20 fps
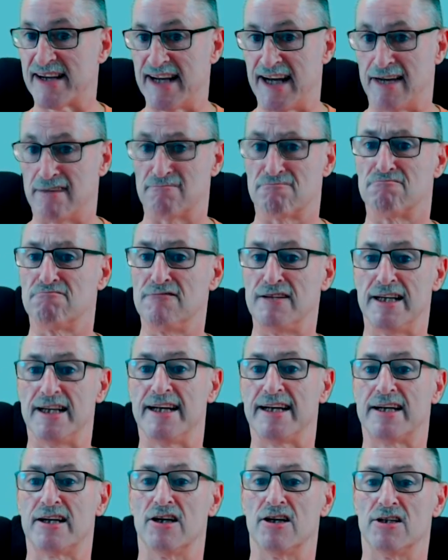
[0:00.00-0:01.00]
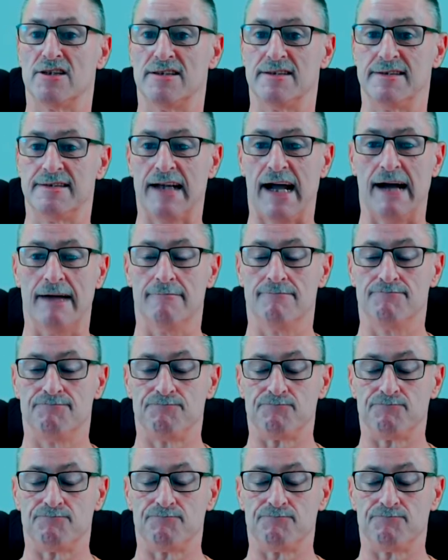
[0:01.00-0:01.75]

it really good now